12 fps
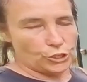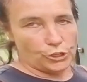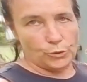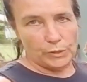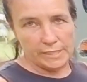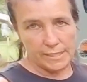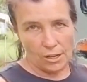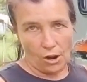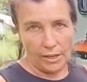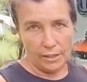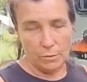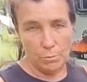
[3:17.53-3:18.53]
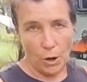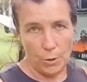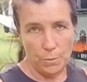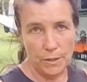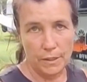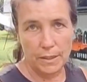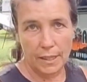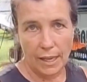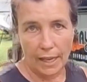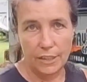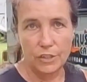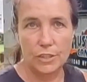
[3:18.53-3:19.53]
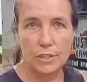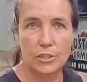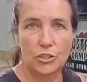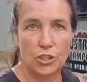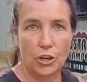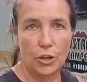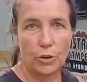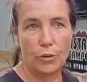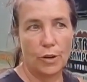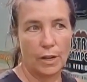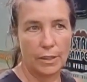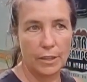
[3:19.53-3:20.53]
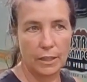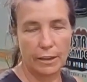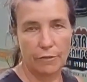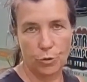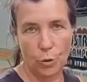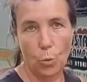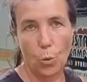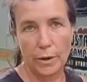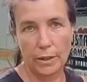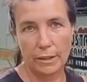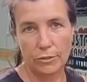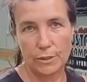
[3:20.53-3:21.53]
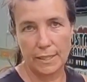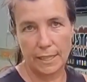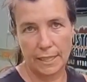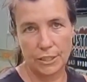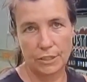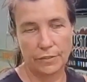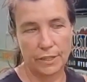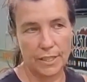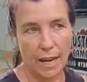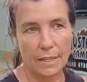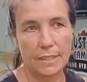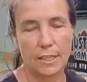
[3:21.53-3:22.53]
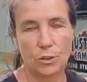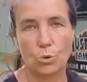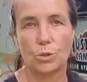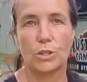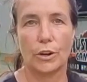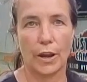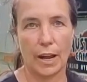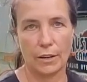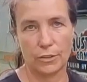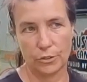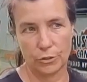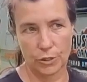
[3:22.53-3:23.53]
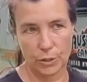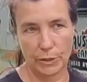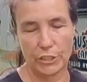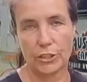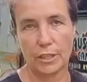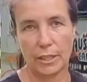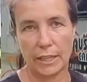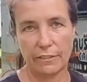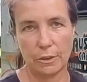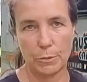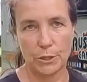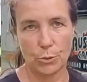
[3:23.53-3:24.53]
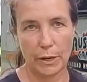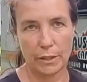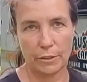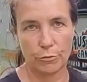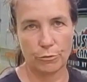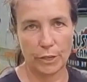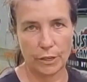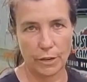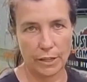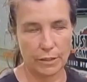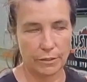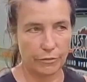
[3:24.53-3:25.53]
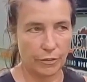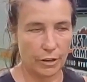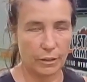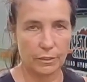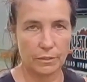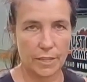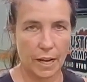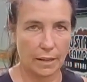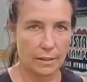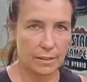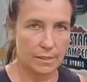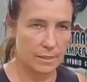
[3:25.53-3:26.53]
you inside in a moment the gauges to show you the water levels in each of the tanks, and also how to switch the lever between the rear and the front tanks.